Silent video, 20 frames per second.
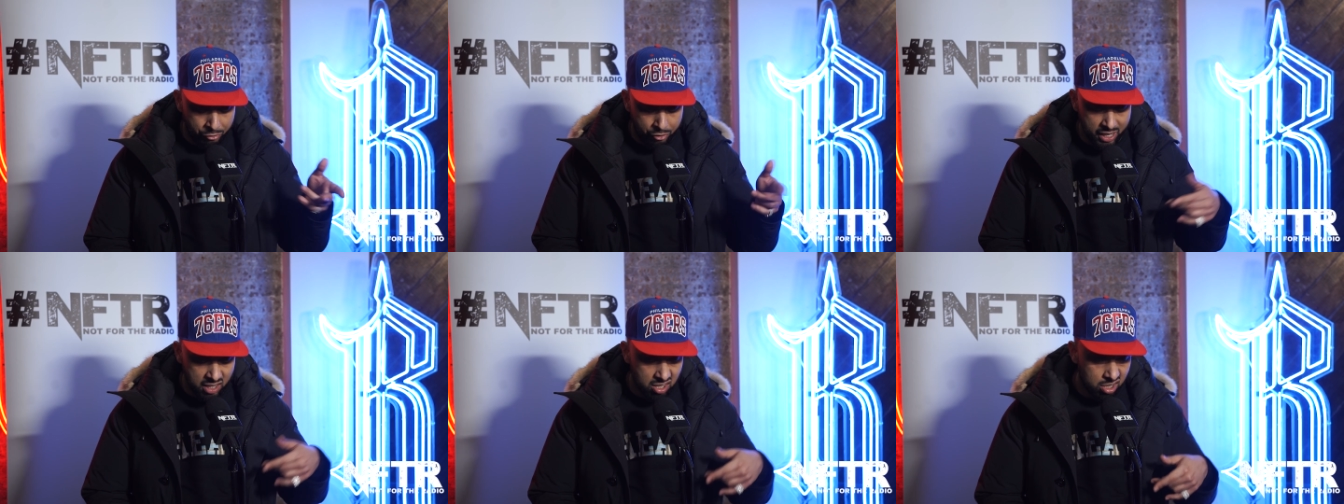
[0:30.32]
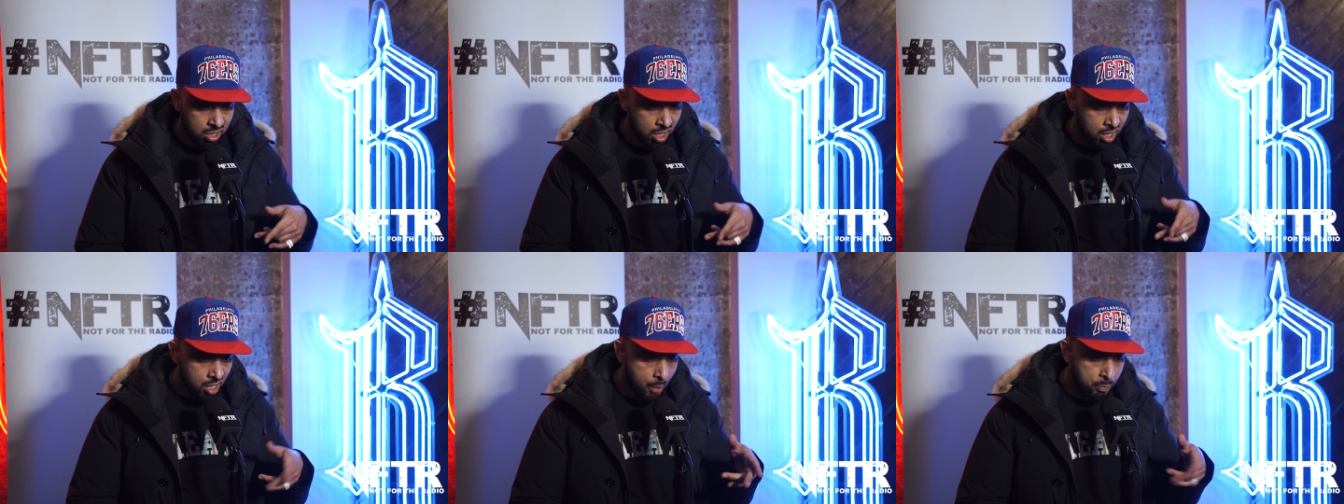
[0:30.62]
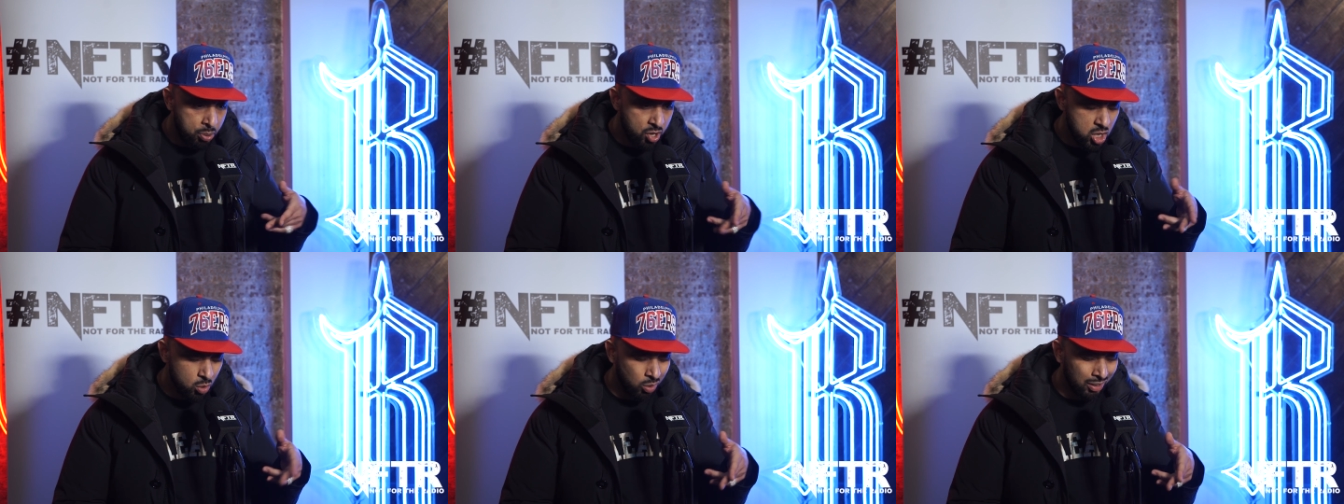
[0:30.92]
threats. I
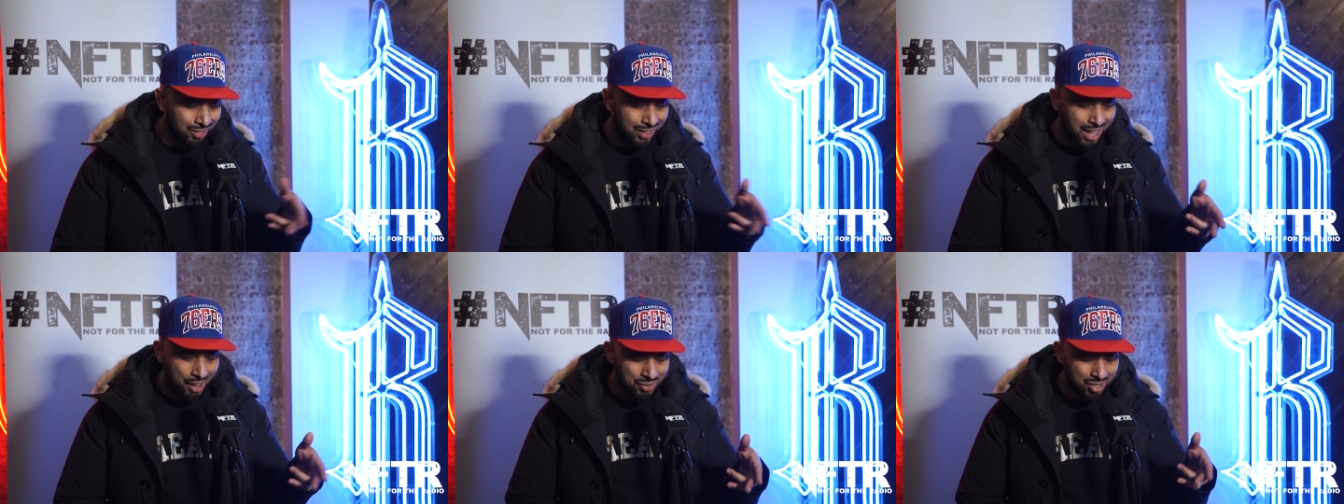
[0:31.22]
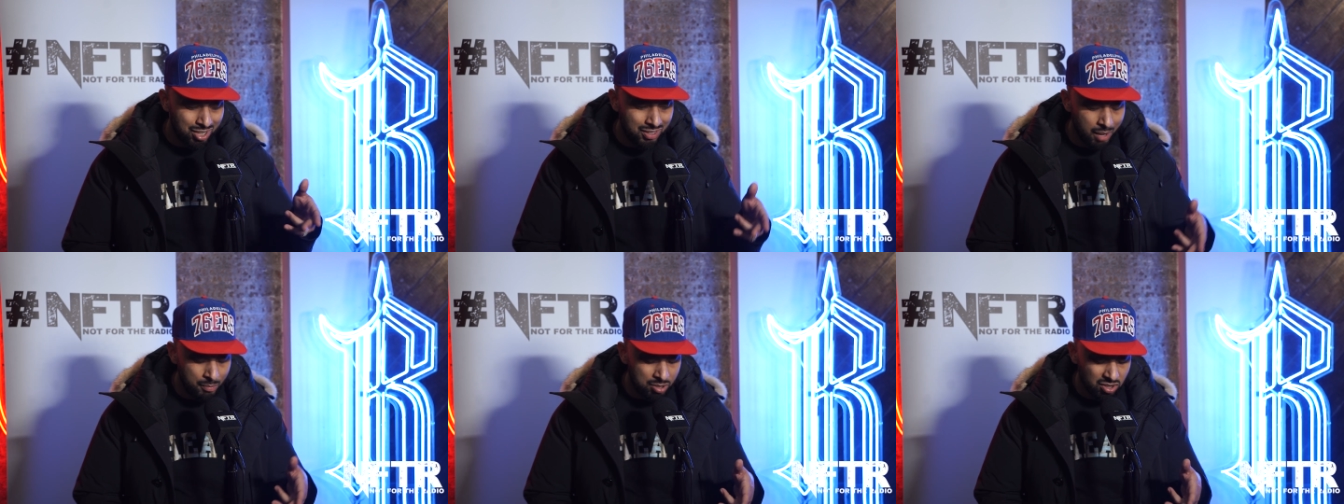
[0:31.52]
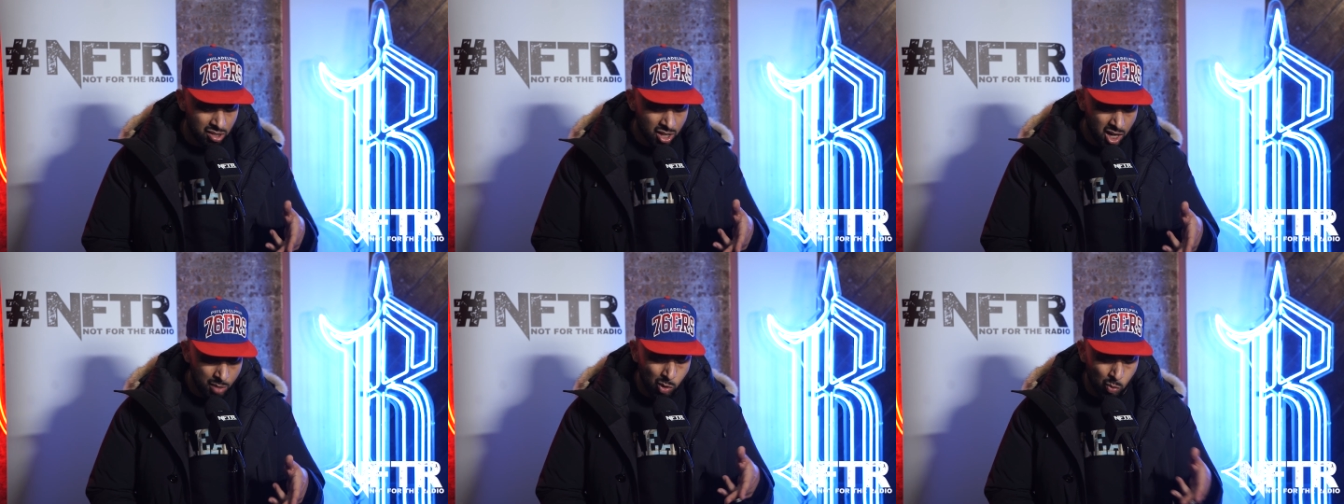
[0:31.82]
put you on death
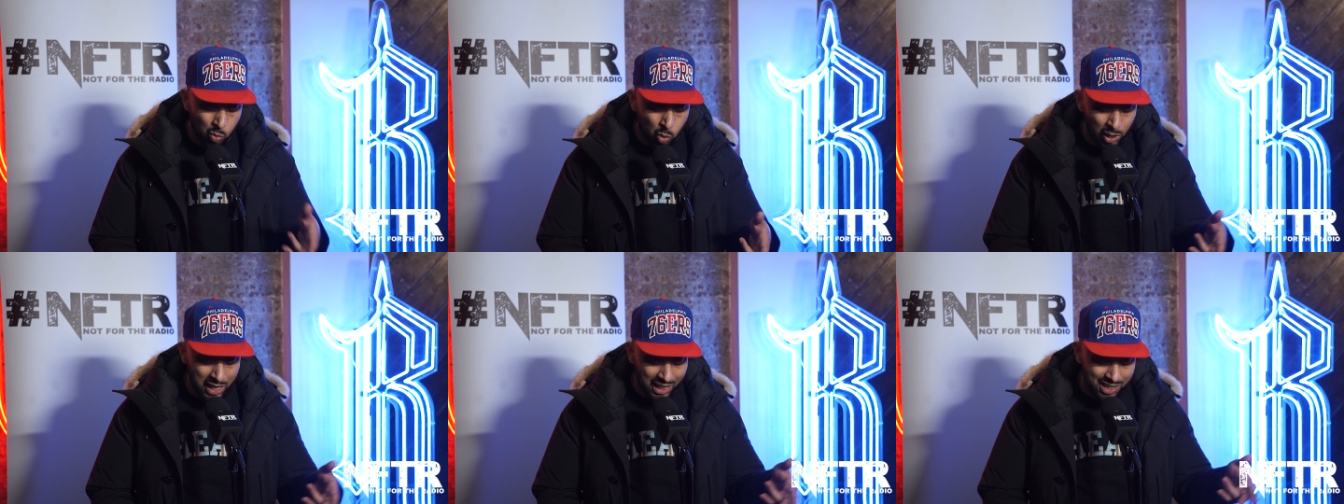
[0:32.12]
steps. I'm on war